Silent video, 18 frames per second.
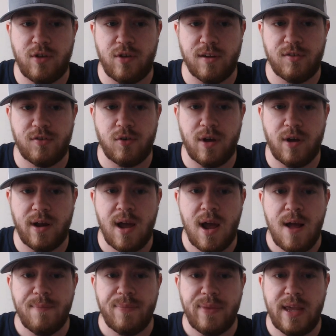yesterday.
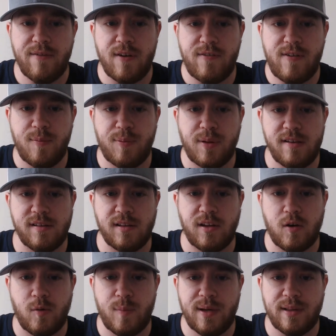Even if he plays a
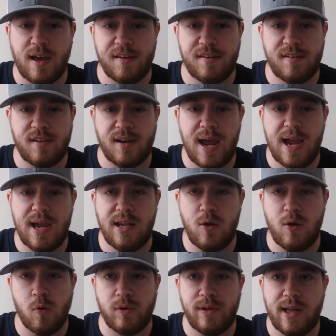little bit less today
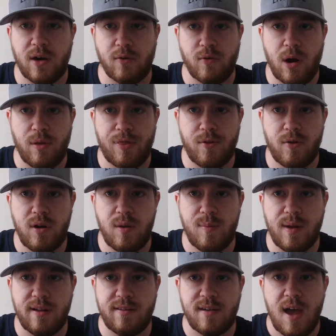and you only get around 30
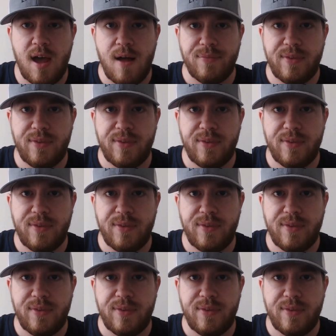minutes,